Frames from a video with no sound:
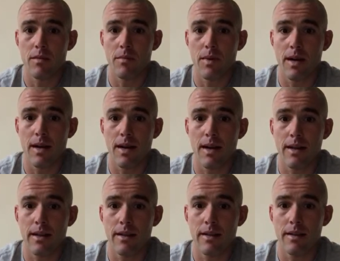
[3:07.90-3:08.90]

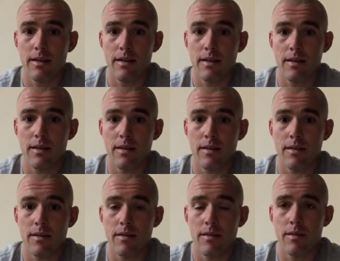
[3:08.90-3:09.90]
by
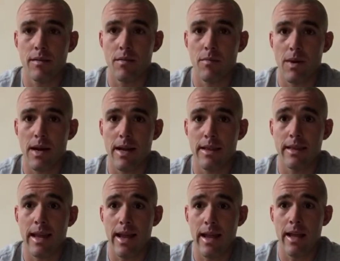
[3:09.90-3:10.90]
by
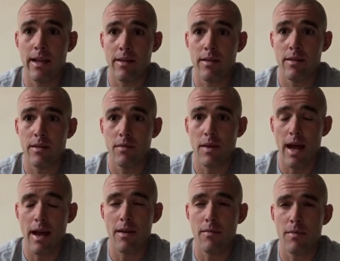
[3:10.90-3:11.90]
day
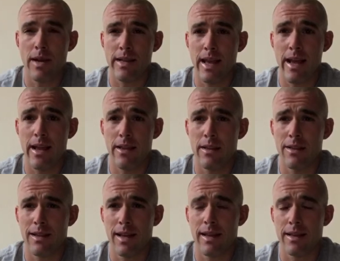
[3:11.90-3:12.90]
by day
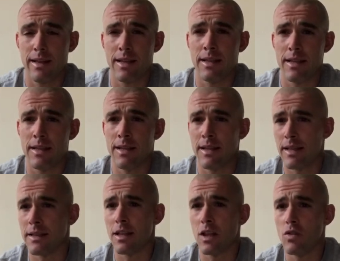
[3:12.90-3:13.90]
like in, in the
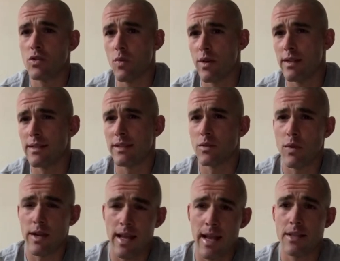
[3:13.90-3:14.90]
in the low 20s like
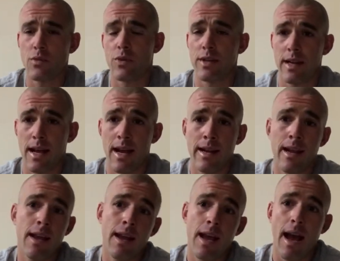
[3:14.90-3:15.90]
28 29
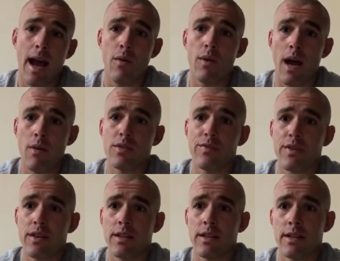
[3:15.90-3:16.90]
I, I was
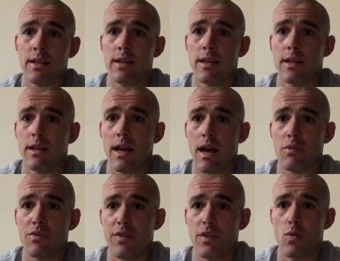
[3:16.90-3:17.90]
feeling I
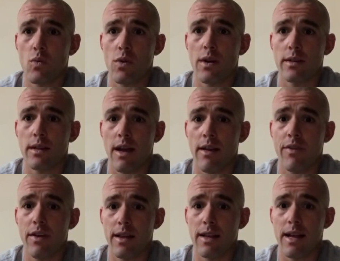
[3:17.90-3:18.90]
was feeling worked I
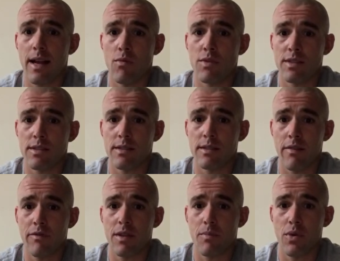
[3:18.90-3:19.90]
felt like I was
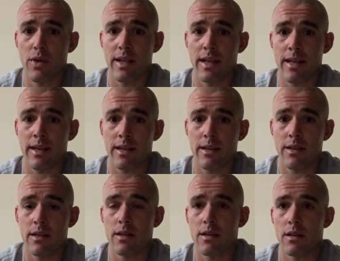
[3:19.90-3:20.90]
definitely putting in
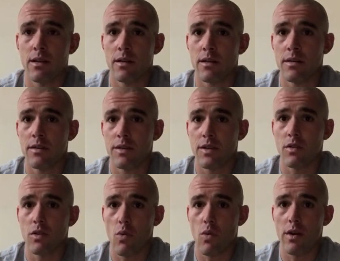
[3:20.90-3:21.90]
you know,
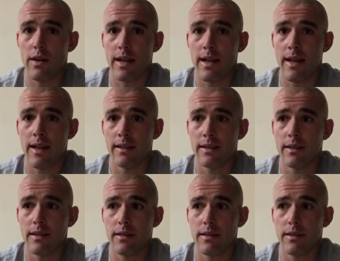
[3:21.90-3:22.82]
the work. And